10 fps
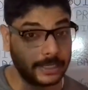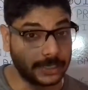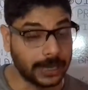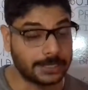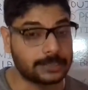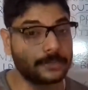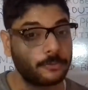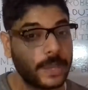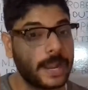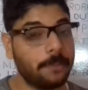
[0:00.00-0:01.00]
case
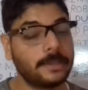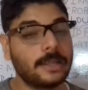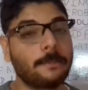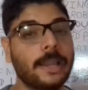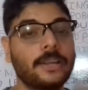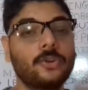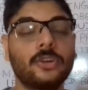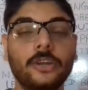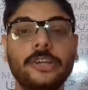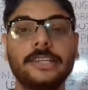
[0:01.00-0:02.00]
we are having the
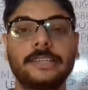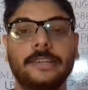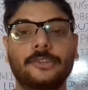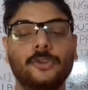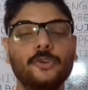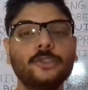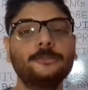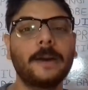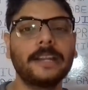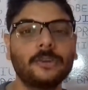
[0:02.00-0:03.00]
micronutrition. So
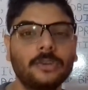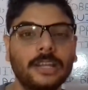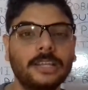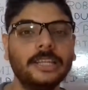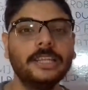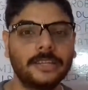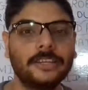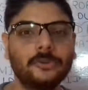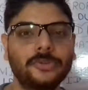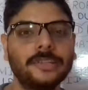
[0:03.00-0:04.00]
those particularly
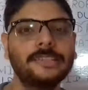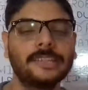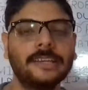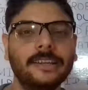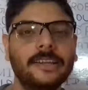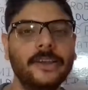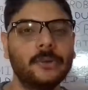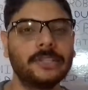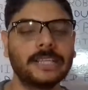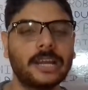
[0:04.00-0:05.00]
nutrition
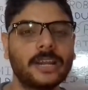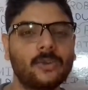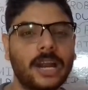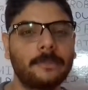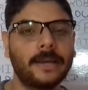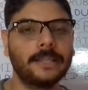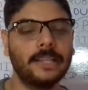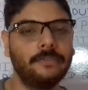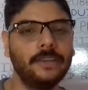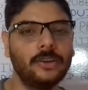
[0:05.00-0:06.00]
which are required by the
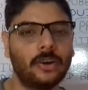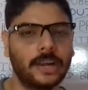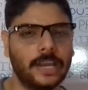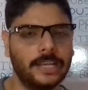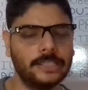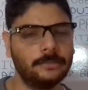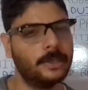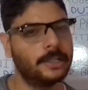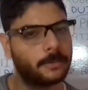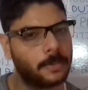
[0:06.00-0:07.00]
living organism
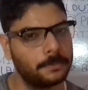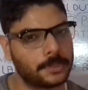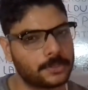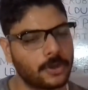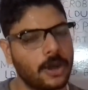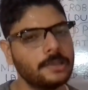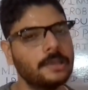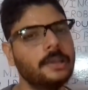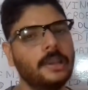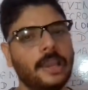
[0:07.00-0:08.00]
in terms of the salt
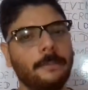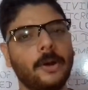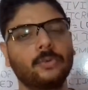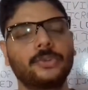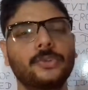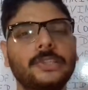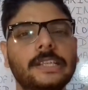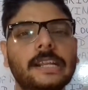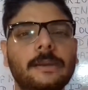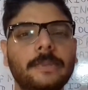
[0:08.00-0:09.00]
amount. So these
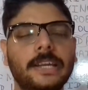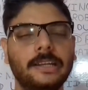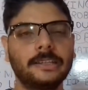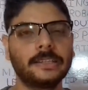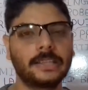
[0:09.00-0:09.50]
are coming under the